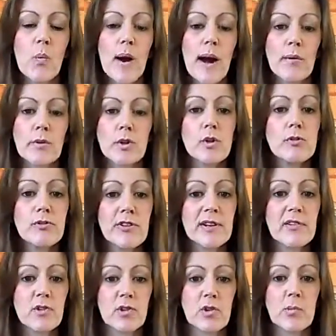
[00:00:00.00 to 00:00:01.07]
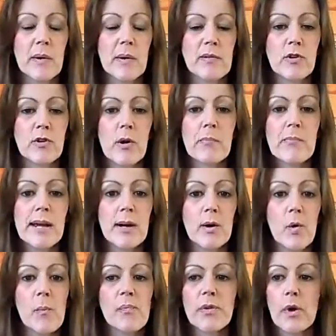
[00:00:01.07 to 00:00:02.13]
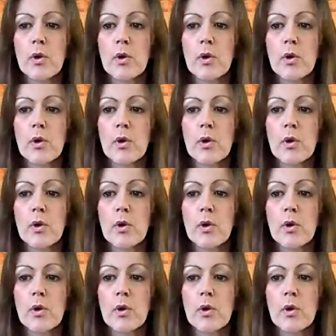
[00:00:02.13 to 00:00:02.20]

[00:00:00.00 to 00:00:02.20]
wow, your friend's just been for a meal,